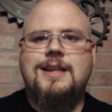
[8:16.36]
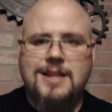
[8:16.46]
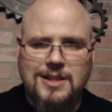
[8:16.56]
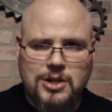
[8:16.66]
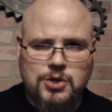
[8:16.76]

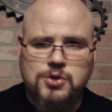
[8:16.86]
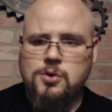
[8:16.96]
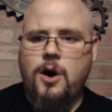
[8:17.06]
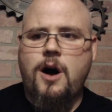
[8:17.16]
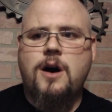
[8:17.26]
then
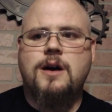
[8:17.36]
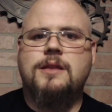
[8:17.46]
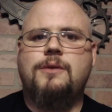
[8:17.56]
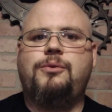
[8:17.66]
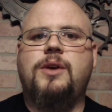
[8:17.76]
draw in
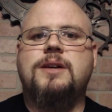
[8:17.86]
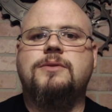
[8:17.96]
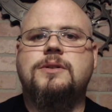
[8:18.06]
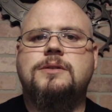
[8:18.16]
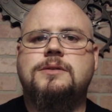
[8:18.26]
the
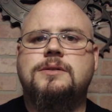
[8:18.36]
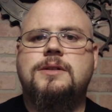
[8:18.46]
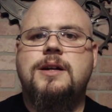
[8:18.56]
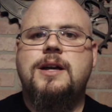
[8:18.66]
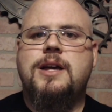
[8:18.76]
flavor,
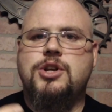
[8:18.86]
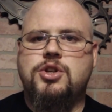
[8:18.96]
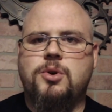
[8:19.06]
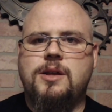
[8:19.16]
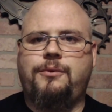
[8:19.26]

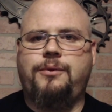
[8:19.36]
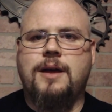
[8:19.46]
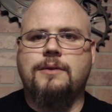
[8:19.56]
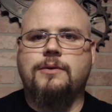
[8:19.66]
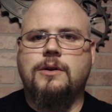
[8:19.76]
enjoy the
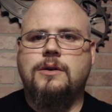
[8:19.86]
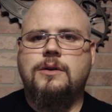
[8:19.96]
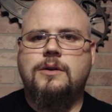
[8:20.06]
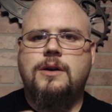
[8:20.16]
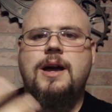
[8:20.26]
flavor,
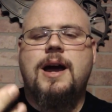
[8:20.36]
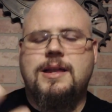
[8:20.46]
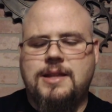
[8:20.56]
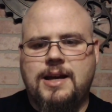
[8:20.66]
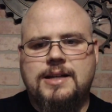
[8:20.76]
and
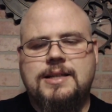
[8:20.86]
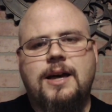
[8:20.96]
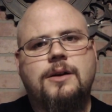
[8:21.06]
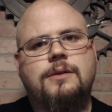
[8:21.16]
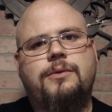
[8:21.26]
then
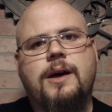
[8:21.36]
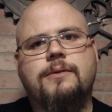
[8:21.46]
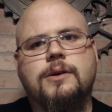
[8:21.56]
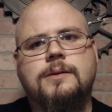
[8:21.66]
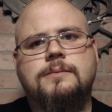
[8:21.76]
exhale the
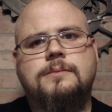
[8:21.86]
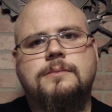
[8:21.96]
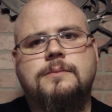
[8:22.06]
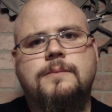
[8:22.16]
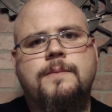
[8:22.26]
flavor.
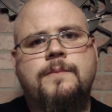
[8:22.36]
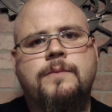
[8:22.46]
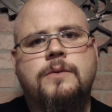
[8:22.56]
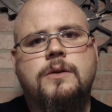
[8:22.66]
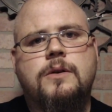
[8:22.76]

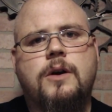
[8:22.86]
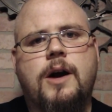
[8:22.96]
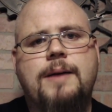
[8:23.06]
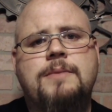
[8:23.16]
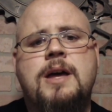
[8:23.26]
All
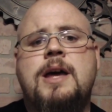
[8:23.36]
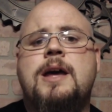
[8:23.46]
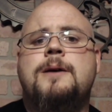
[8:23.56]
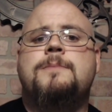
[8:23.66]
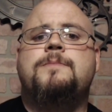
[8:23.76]
right?
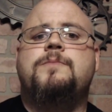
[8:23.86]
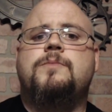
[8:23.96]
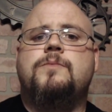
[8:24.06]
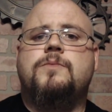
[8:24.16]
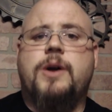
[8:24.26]

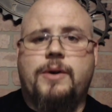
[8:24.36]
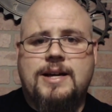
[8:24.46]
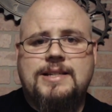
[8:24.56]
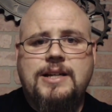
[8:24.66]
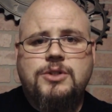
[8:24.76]
Now, when I
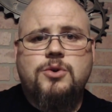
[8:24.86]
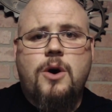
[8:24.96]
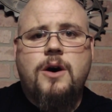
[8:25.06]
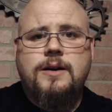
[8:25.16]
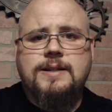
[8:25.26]
say
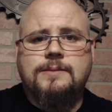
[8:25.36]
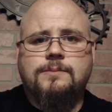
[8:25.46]
draw in,